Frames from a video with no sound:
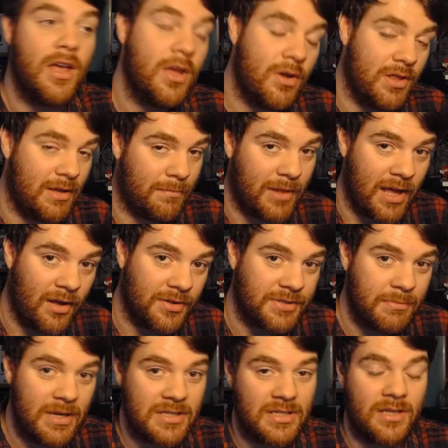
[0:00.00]
You then play
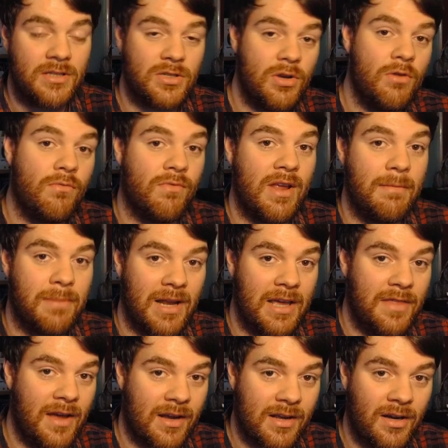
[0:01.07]
Altemisia to replay
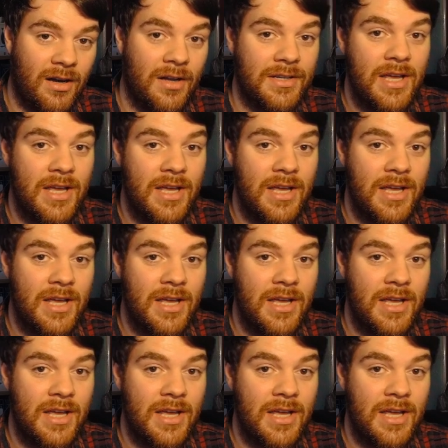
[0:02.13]
that card.